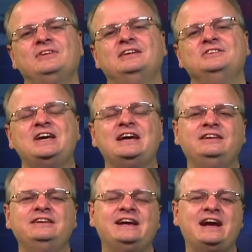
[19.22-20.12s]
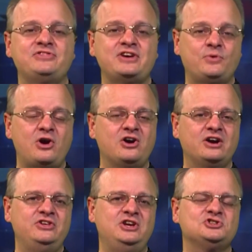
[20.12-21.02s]
sadly, they got that wrong,
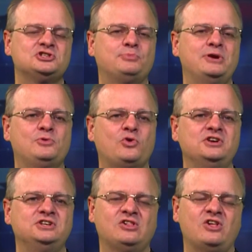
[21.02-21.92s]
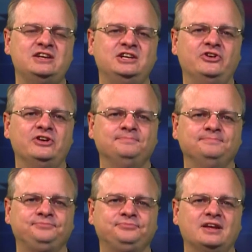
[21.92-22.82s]
and the U.S. Supreme Court declined to hear it.
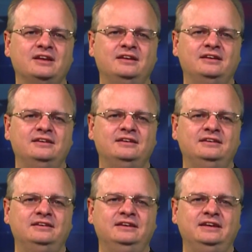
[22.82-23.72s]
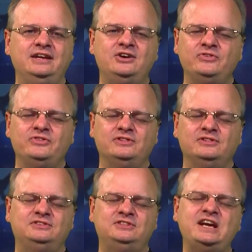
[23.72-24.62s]
You know,
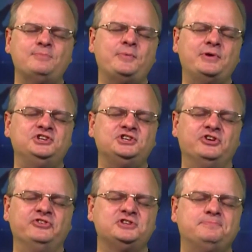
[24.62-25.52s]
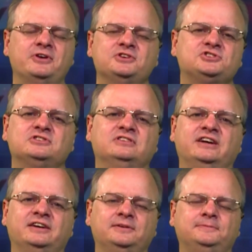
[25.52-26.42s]
take a moment and discern the spirits.
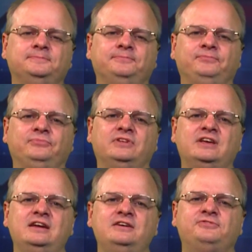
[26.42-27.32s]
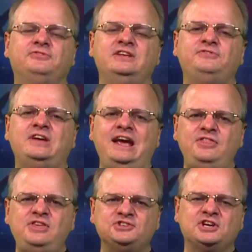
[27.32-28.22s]
If the
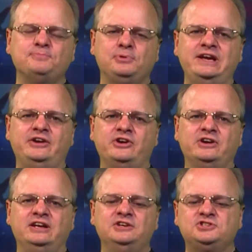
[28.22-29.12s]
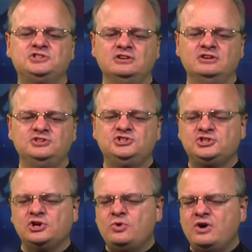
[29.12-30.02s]
atheist complainer is
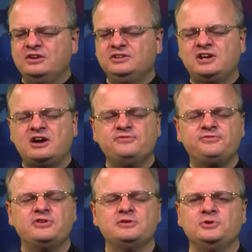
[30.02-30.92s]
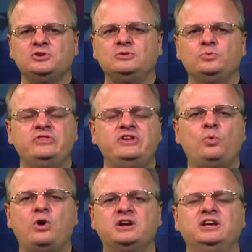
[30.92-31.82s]
so uncomfortable when they
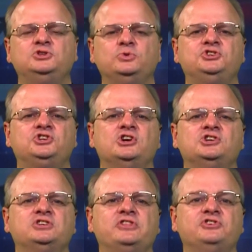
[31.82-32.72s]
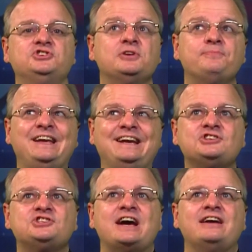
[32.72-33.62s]
walk into a church that there's something
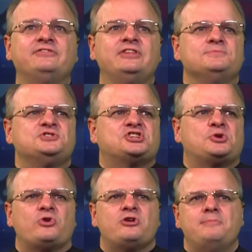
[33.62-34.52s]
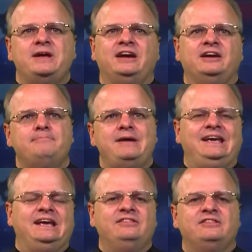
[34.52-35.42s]
inside of them squirming and
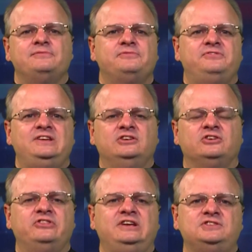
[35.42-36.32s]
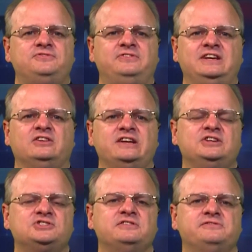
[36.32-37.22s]
making them feel these
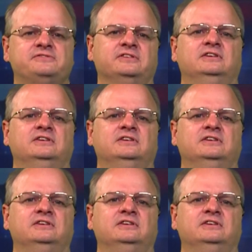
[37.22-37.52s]
feelings of